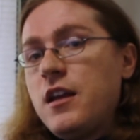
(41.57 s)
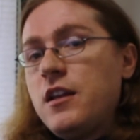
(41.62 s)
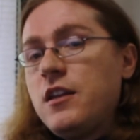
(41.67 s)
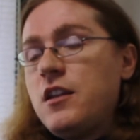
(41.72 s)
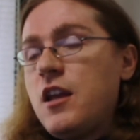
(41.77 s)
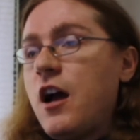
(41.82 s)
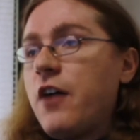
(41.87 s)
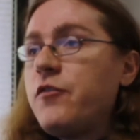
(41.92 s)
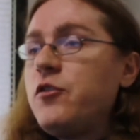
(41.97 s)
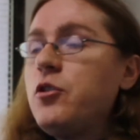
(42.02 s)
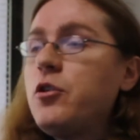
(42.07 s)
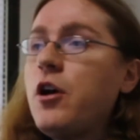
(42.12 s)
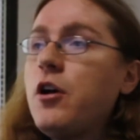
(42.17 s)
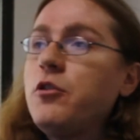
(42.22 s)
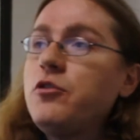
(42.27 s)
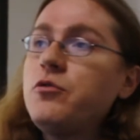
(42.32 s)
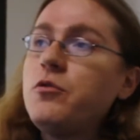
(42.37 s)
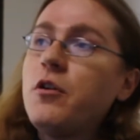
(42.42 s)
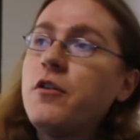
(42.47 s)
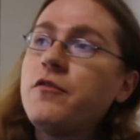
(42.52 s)
Now, if you go
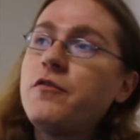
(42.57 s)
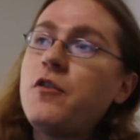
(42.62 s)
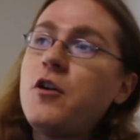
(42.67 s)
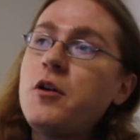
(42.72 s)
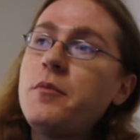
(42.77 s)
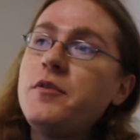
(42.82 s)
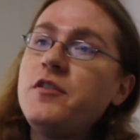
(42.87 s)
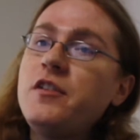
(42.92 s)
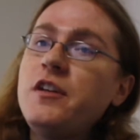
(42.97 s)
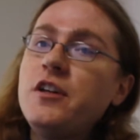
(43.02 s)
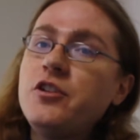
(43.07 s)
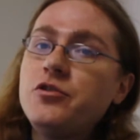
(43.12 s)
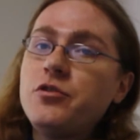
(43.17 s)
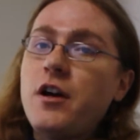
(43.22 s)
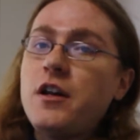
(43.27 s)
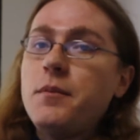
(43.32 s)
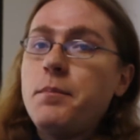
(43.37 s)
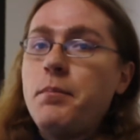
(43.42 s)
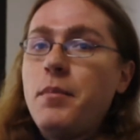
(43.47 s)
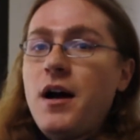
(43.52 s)
to a pharmacy and
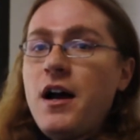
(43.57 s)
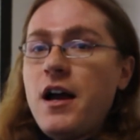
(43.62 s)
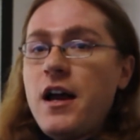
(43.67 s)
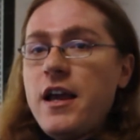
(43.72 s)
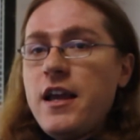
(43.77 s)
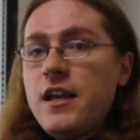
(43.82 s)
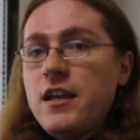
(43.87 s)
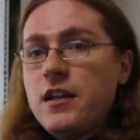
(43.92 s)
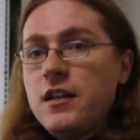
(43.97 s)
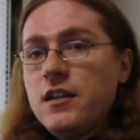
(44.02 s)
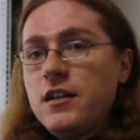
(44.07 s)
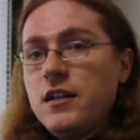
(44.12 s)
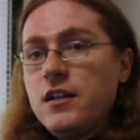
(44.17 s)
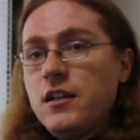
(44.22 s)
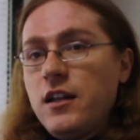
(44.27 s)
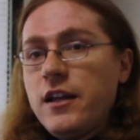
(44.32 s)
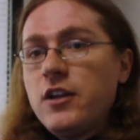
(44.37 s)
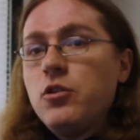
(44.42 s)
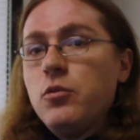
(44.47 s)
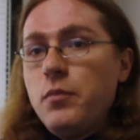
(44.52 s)
try to buy
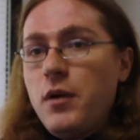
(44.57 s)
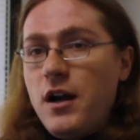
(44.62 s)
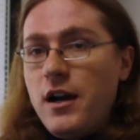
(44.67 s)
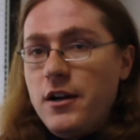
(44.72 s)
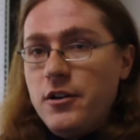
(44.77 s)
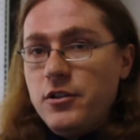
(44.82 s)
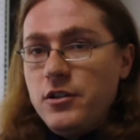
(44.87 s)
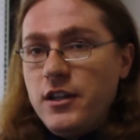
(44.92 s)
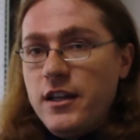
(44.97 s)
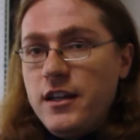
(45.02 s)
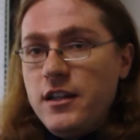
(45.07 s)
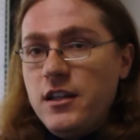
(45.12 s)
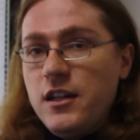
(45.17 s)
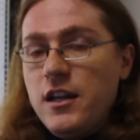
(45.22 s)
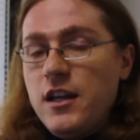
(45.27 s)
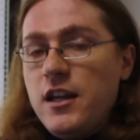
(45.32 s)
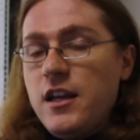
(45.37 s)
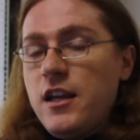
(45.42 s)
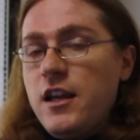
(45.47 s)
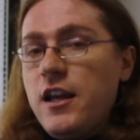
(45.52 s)
glycopyrrolate,
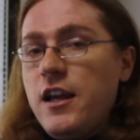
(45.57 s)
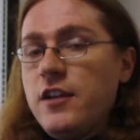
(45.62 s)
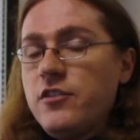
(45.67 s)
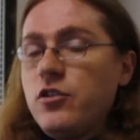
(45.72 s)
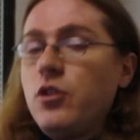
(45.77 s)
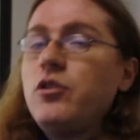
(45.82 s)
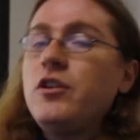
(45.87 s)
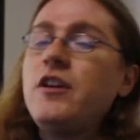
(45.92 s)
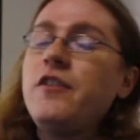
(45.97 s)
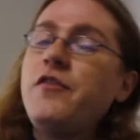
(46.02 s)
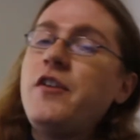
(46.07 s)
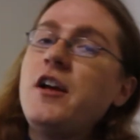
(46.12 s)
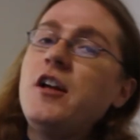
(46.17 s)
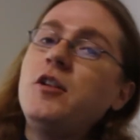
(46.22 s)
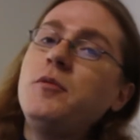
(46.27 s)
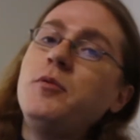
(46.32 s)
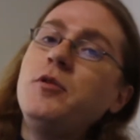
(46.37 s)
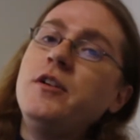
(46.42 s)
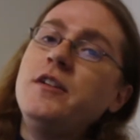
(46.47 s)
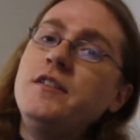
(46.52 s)
it's only
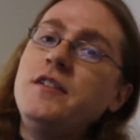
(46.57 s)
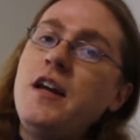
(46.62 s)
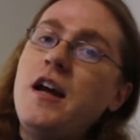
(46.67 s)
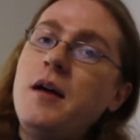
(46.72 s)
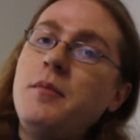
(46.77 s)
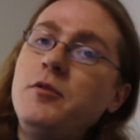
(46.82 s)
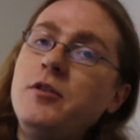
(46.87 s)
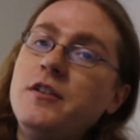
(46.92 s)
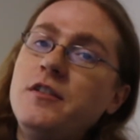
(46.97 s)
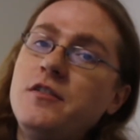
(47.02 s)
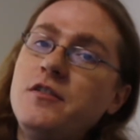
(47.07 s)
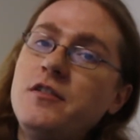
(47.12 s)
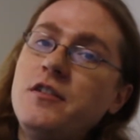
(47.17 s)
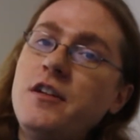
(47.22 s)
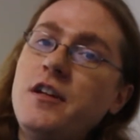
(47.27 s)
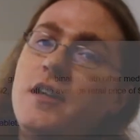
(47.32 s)
available in tablets.